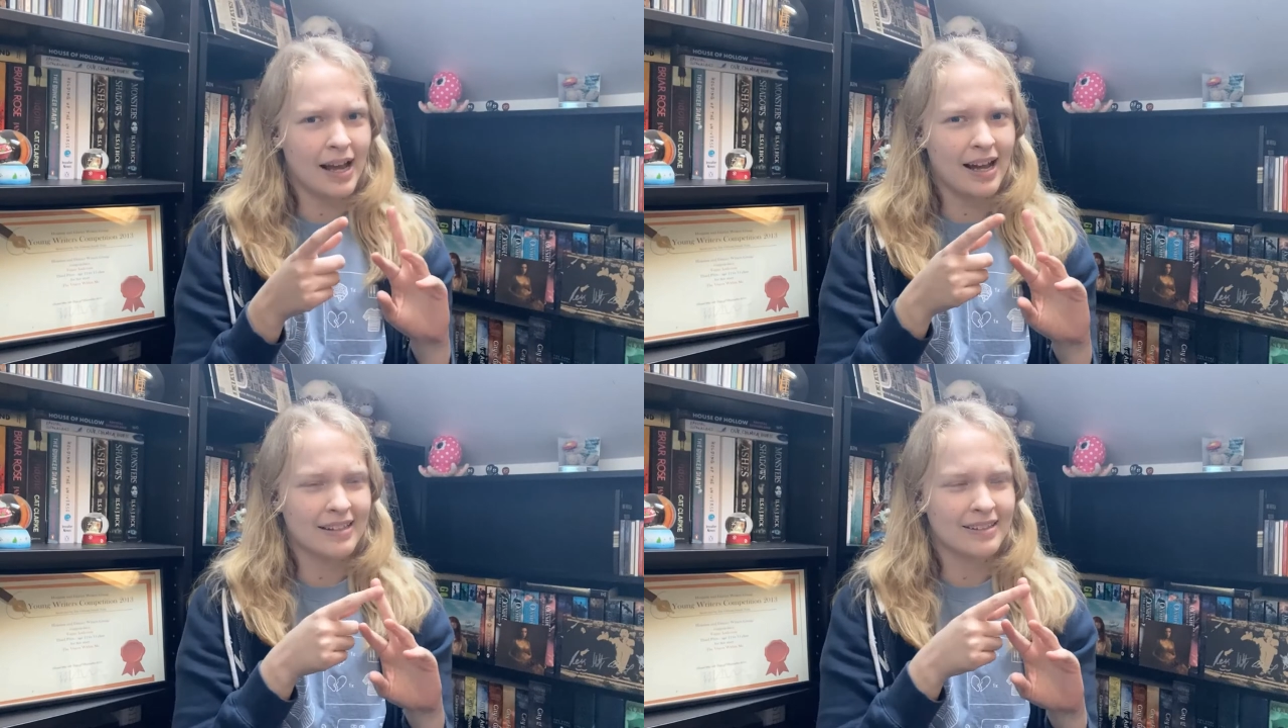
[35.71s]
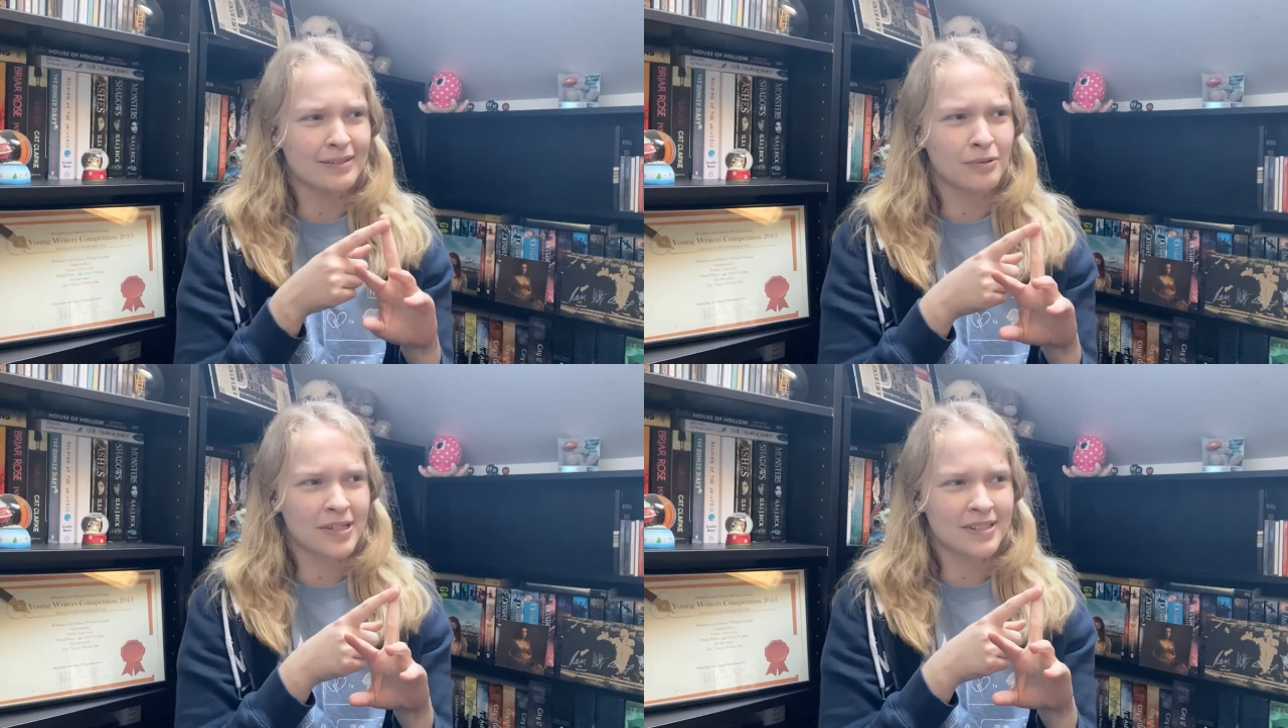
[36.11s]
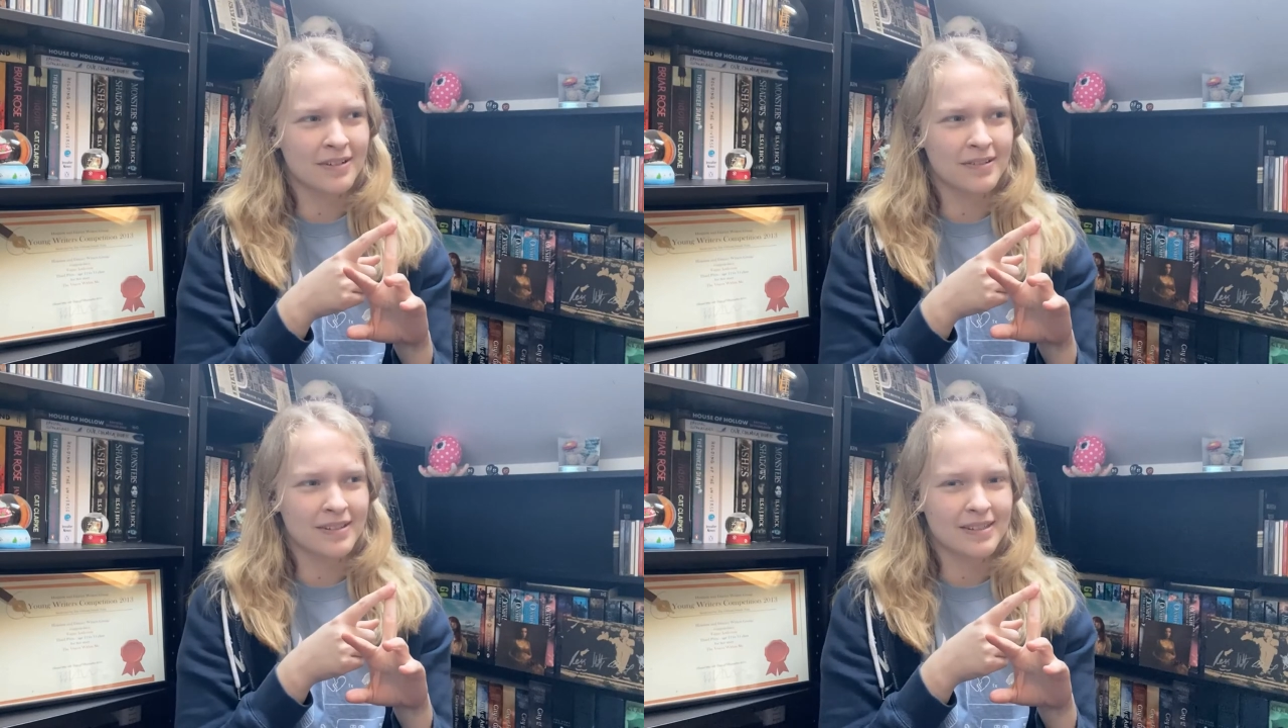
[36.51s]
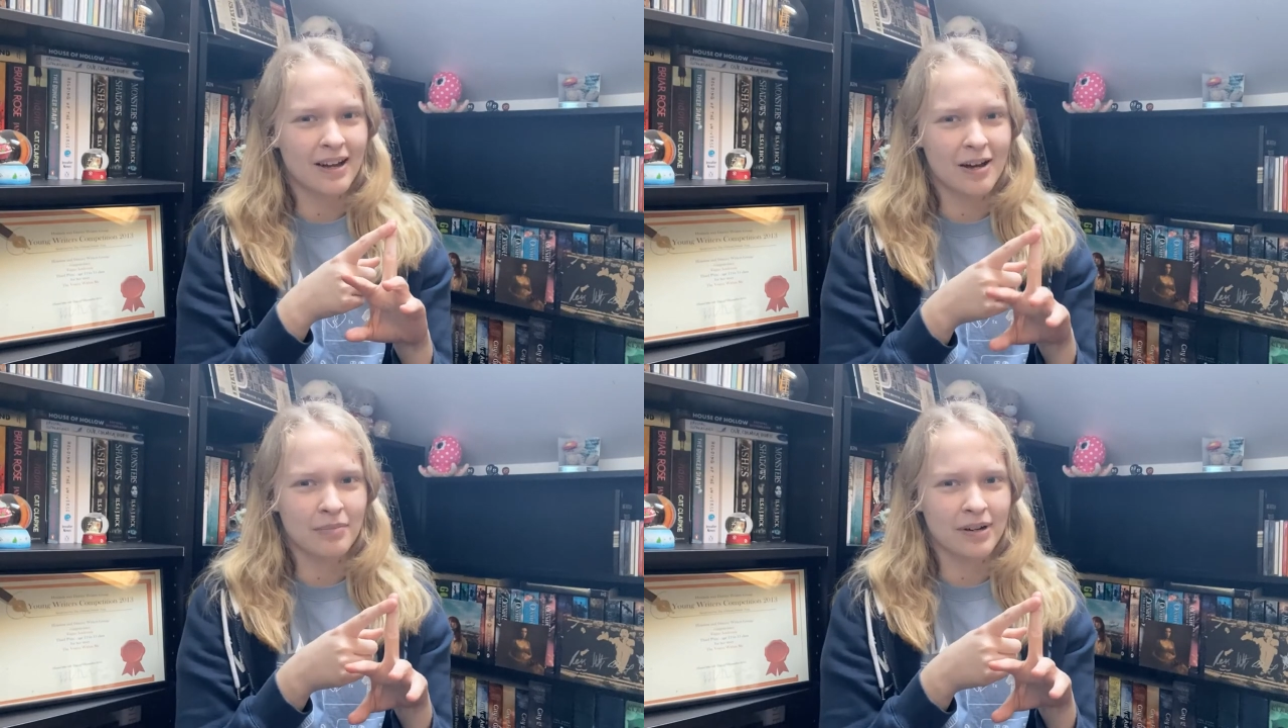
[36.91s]
and the Waterstones
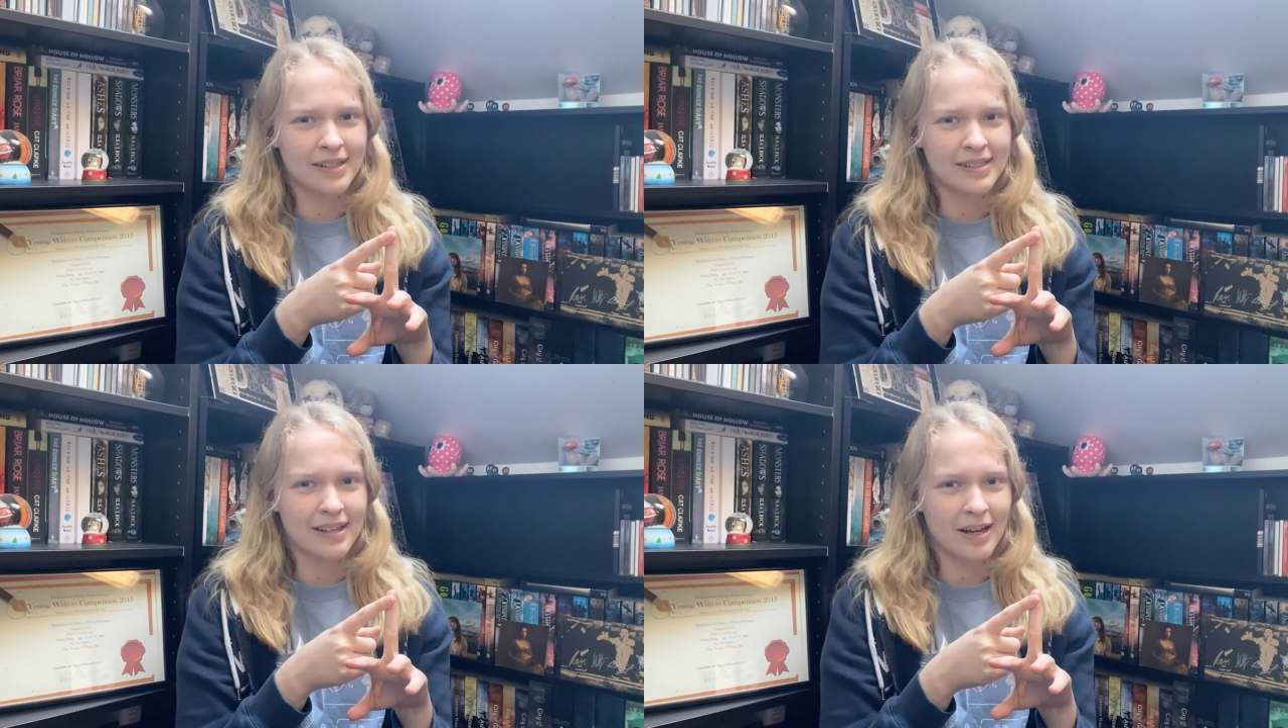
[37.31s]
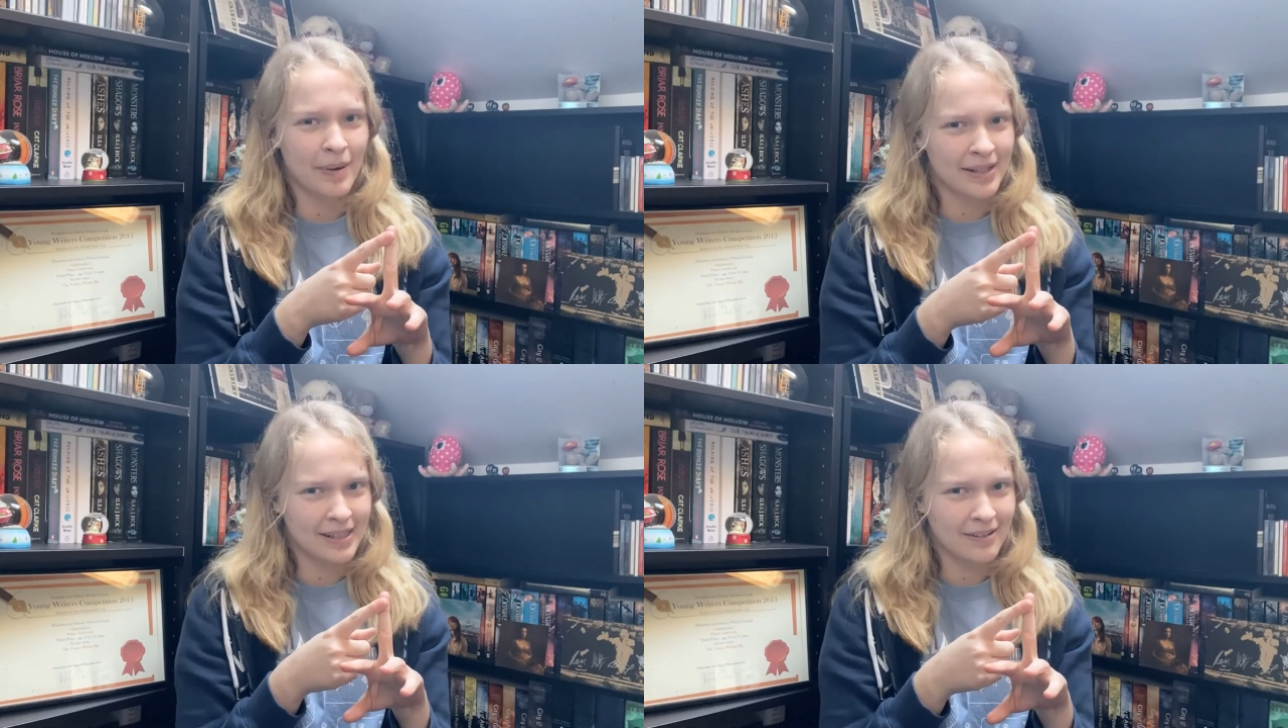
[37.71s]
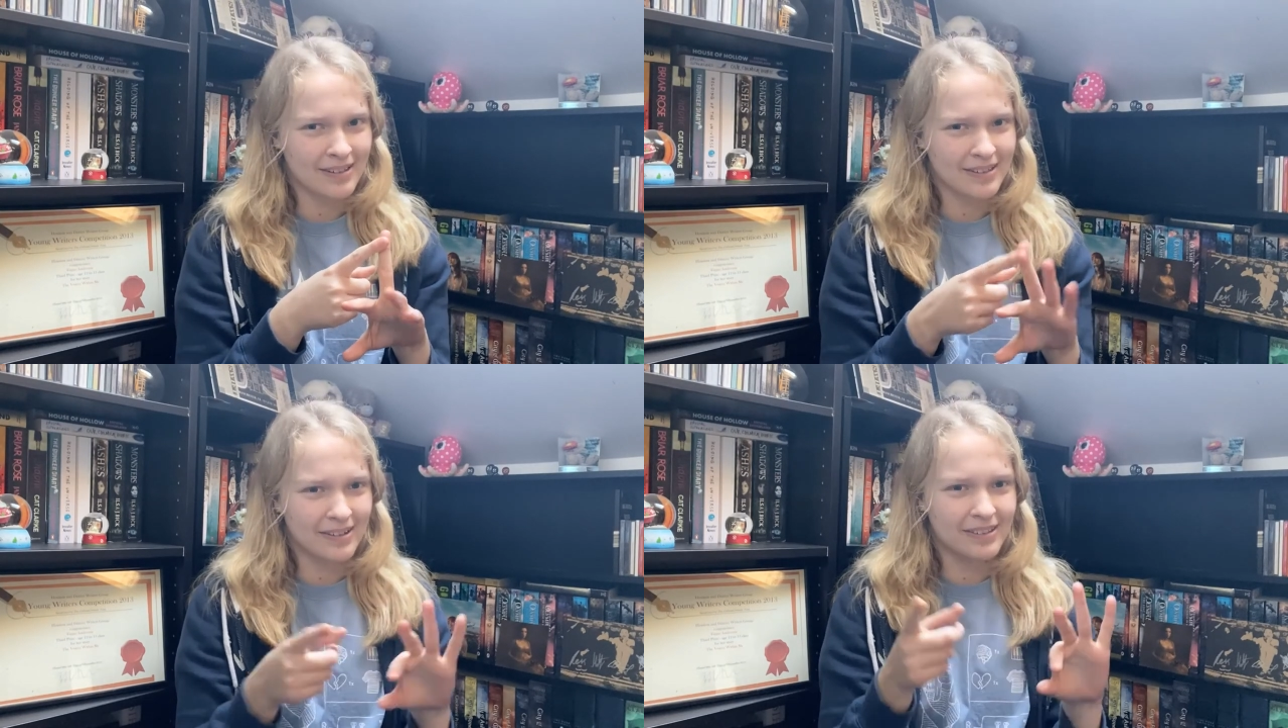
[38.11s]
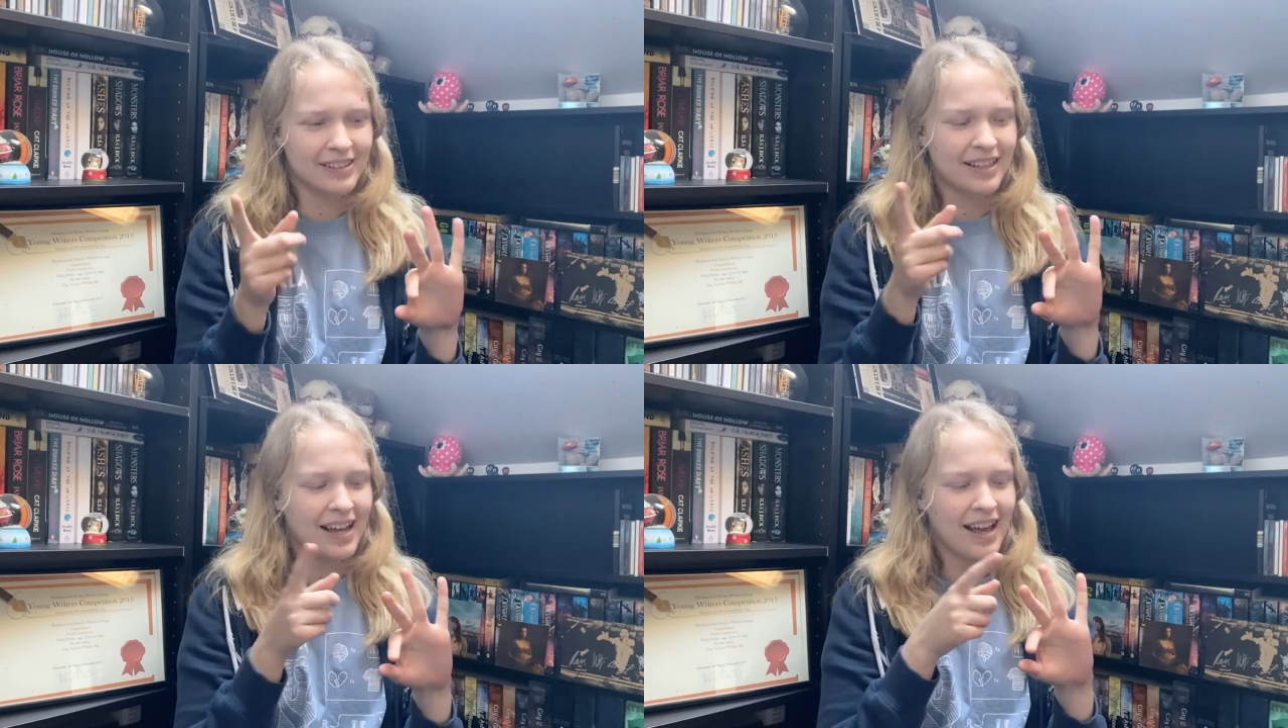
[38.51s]
half price hardback sale has gone